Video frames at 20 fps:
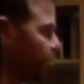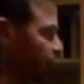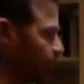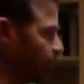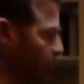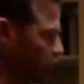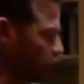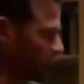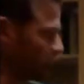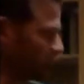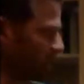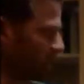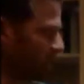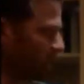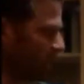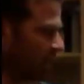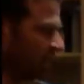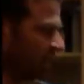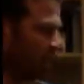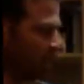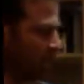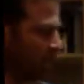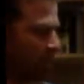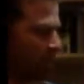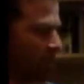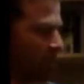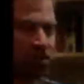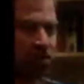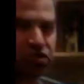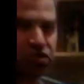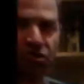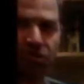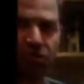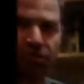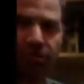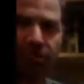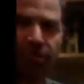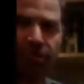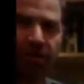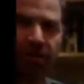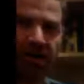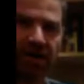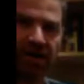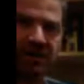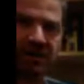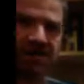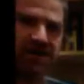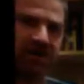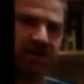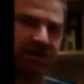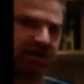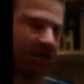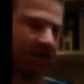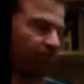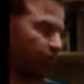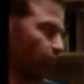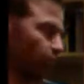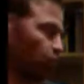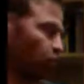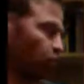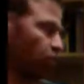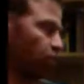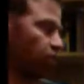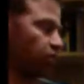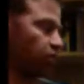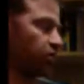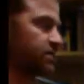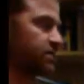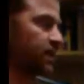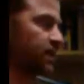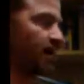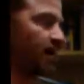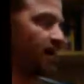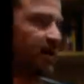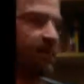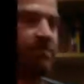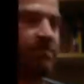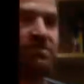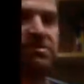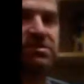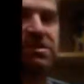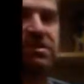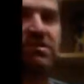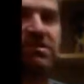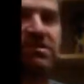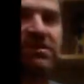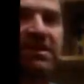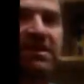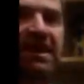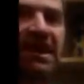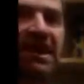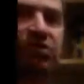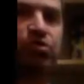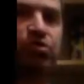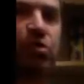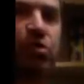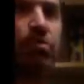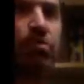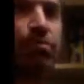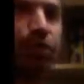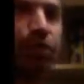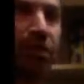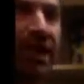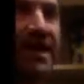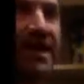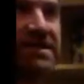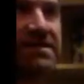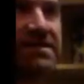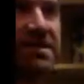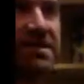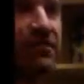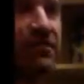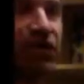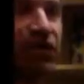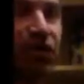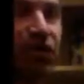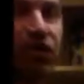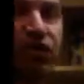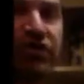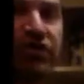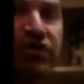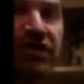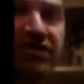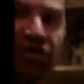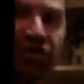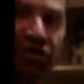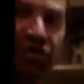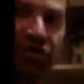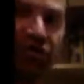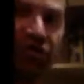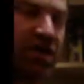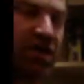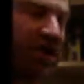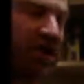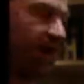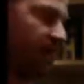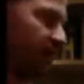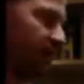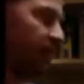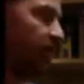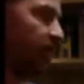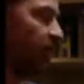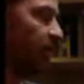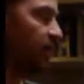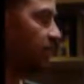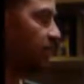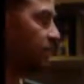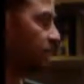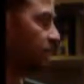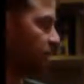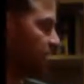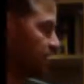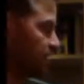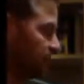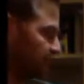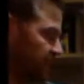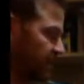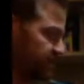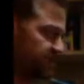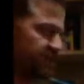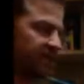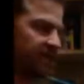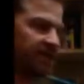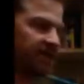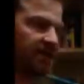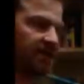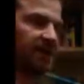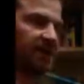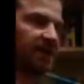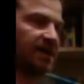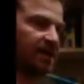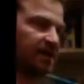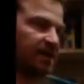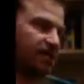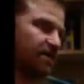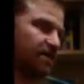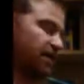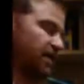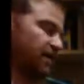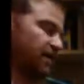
you multiply the marginal productivity of a worker times the actual price of the good that they're creating, let's say that